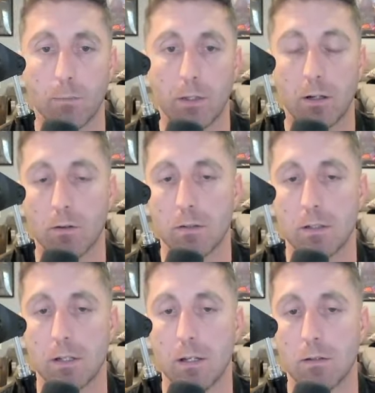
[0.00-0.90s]
you don't
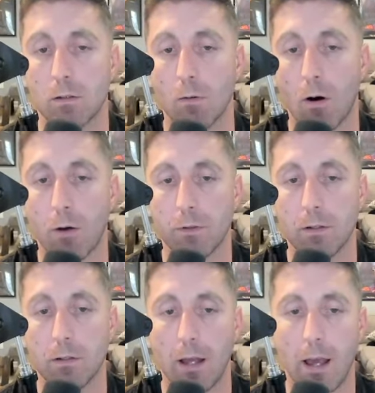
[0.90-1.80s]
see too
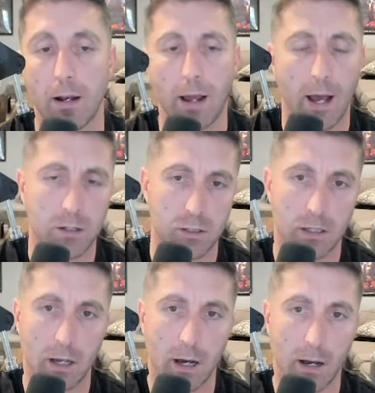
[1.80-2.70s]
often, and I
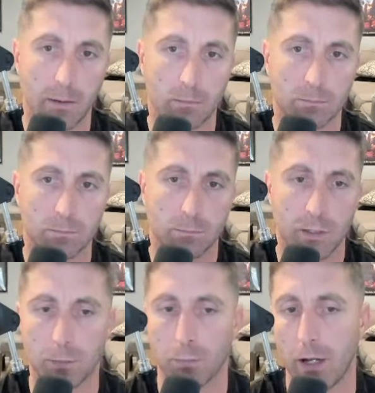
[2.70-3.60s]
actually
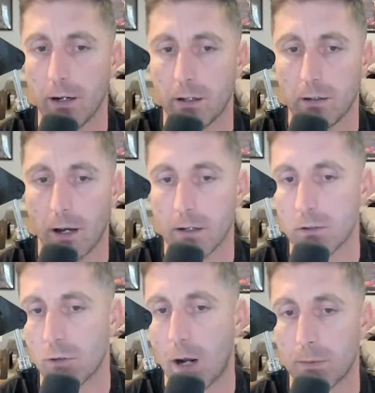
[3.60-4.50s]
misplayed it. I
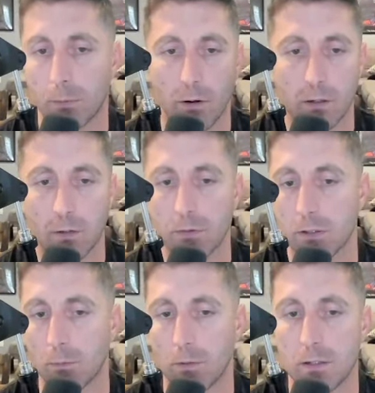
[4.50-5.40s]
just dropped a pawn here for
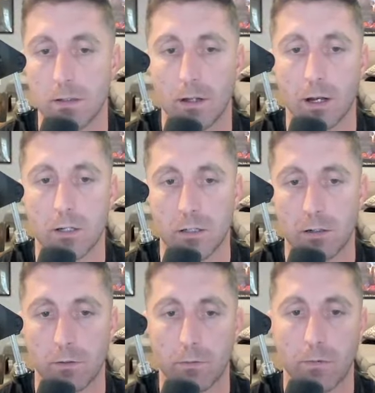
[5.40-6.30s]
some reason. I should
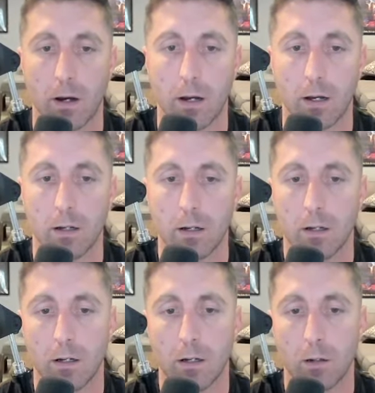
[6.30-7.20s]
have
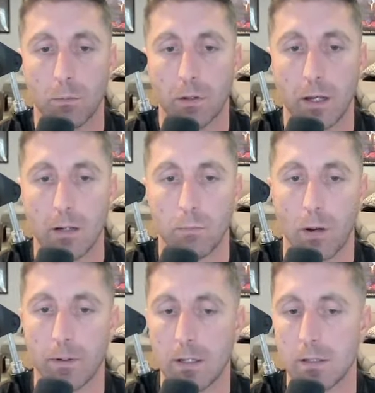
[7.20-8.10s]
played
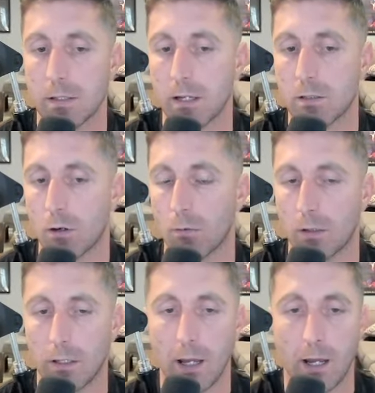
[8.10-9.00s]
probably d6 or
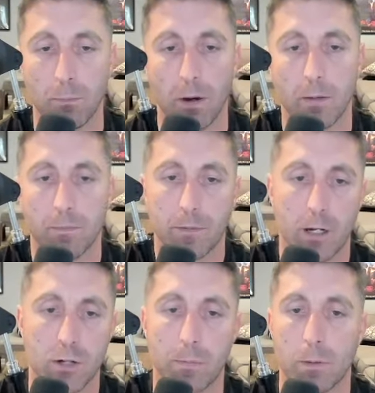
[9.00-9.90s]
rook e8, but I
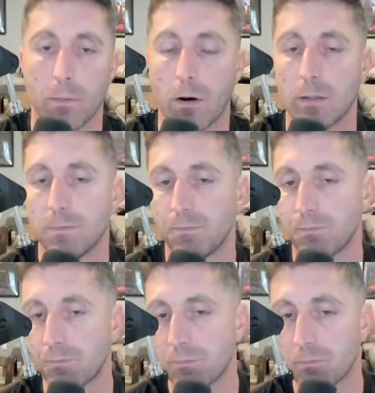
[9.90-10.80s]
dropped the pawn.
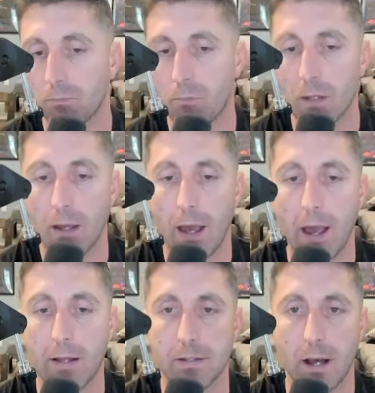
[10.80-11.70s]

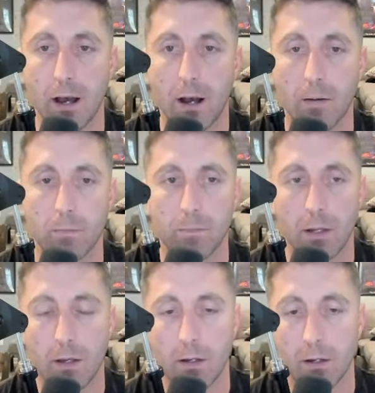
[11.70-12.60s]
And
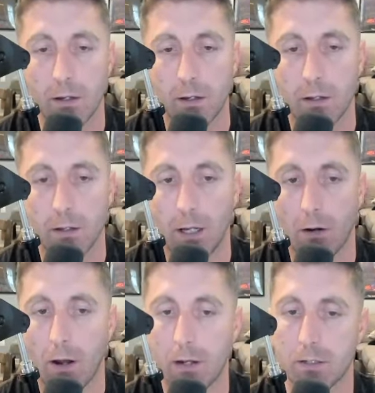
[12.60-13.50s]

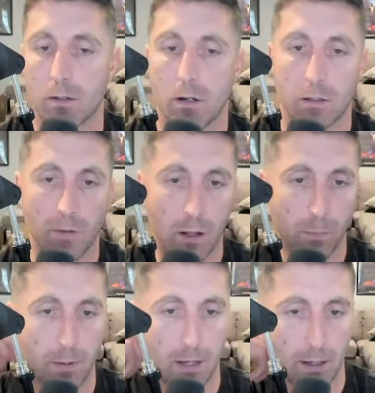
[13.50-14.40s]
here I just start
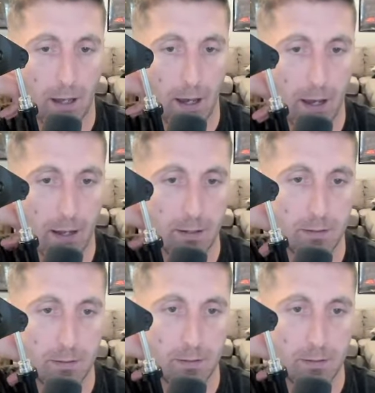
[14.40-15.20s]
developing, and